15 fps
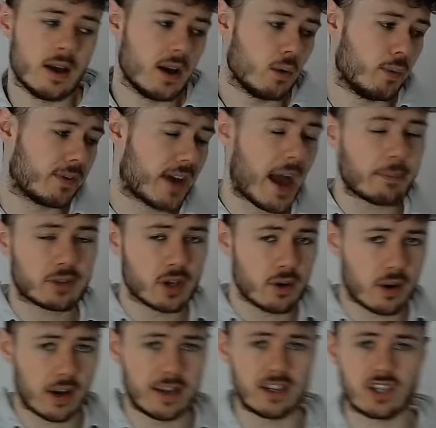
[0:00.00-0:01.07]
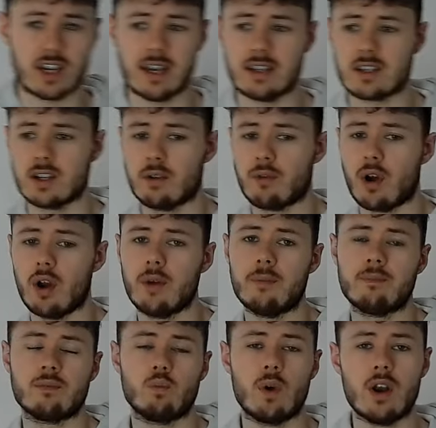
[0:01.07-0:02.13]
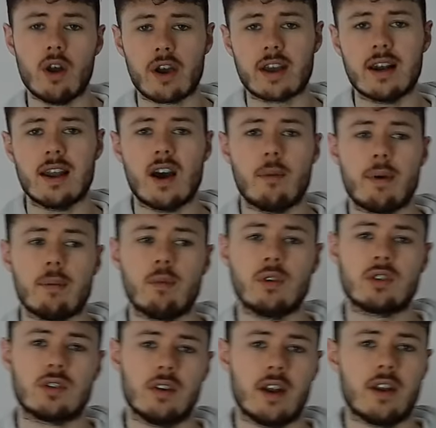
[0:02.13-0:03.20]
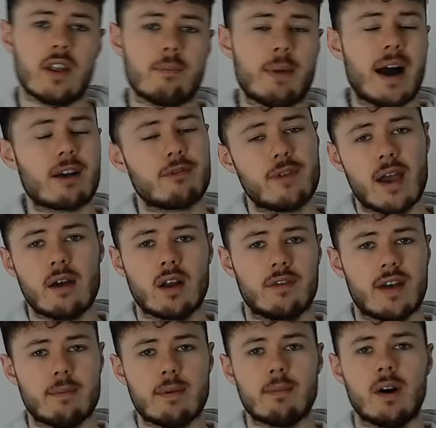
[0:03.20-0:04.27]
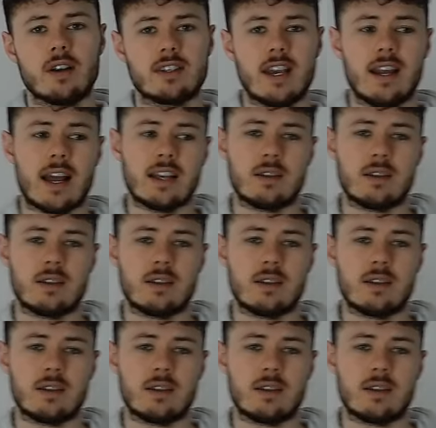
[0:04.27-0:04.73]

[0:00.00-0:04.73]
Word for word: We've kept 2 clean sheets in a row. We're looking a little bit more solid at the back. Fair enough, Emi Martinez